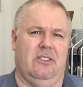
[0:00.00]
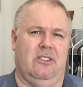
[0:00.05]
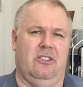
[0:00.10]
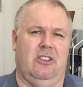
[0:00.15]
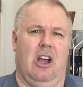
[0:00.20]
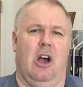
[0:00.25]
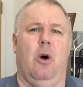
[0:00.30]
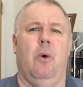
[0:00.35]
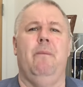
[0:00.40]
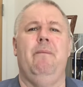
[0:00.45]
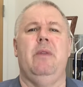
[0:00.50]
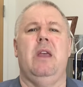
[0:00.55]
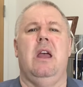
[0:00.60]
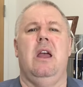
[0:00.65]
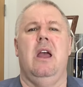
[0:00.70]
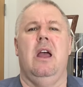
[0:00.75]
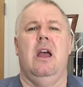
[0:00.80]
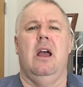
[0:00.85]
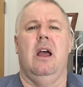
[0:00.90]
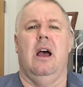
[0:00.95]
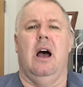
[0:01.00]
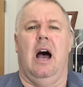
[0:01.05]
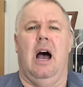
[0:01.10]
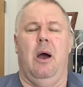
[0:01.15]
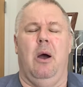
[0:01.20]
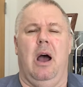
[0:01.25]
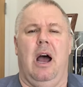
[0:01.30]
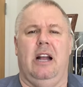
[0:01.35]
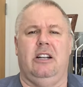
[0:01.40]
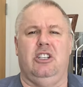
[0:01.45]
So
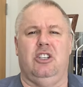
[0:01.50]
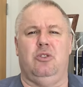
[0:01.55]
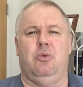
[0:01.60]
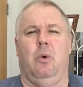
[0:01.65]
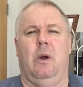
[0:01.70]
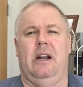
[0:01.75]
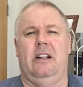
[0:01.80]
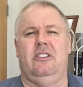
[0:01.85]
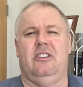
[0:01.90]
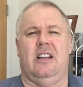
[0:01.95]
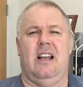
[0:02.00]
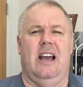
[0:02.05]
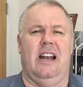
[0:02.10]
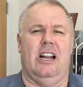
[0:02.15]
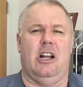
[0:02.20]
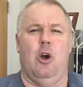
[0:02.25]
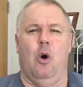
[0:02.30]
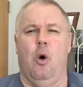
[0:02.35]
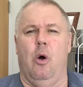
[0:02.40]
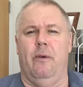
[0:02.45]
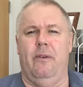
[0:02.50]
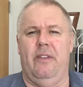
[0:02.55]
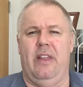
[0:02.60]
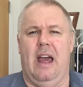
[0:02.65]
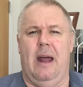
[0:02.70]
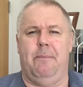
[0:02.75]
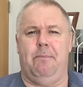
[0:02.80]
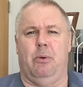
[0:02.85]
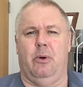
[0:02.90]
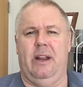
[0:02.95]
I just wanted to kind of go over
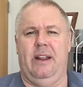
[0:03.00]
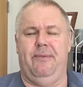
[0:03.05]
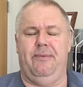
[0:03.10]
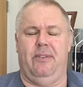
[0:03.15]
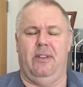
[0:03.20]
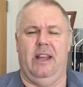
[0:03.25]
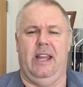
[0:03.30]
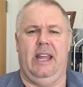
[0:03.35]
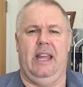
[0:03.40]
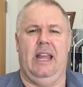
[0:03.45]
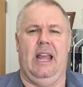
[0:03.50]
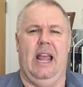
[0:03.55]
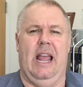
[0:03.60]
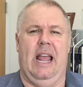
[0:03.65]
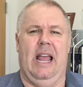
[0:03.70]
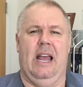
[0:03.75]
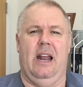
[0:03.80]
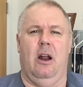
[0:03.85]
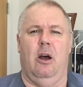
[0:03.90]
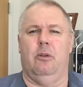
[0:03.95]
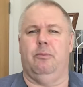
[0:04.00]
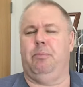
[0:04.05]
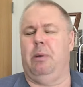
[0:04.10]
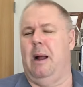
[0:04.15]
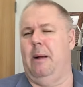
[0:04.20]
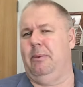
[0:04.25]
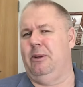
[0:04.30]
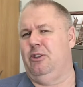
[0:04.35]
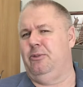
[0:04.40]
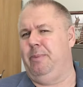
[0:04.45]
that briefly, and I'll
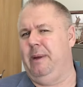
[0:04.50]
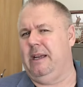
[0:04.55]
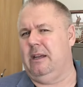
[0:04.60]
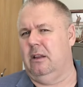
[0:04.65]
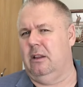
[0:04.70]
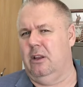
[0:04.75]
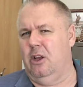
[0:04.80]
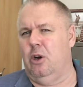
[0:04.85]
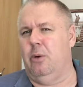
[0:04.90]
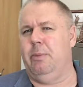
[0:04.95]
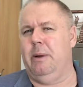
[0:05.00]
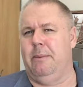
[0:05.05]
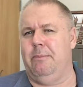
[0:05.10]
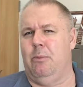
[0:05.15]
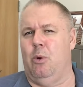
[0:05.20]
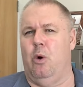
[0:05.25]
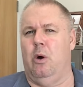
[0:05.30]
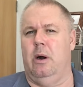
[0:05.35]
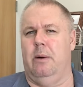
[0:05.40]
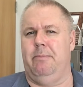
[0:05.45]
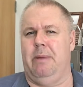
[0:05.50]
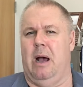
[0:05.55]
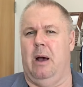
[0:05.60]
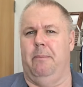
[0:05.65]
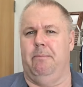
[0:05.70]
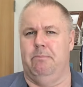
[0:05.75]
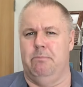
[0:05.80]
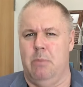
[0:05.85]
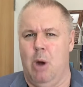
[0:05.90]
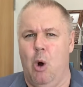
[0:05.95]
probably speak a little bit more
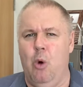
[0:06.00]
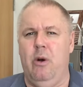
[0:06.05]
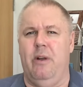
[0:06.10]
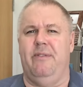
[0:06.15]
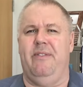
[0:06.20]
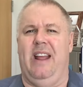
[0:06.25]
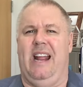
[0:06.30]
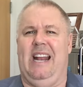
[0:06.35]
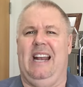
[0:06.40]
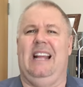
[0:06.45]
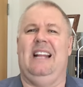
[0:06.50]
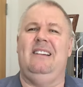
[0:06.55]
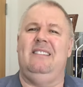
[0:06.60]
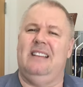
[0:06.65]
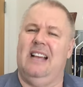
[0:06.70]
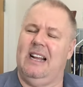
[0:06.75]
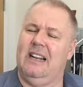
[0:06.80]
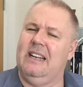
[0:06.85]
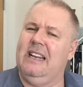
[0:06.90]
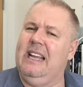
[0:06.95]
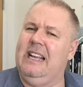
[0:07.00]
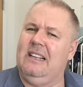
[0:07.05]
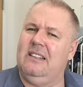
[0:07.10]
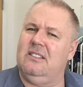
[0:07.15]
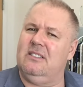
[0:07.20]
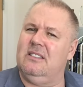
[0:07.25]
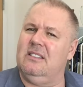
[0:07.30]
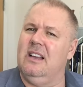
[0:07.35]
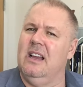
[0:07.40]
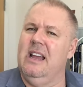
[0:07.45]
about motivating
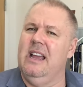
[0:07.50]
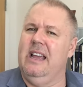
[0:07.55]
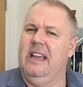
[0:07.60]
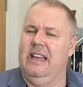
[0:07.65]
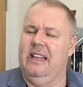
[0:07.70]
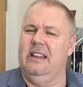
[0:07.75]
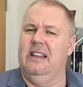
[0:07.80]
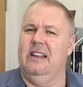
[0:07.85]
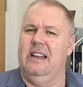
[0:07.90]
techniques in the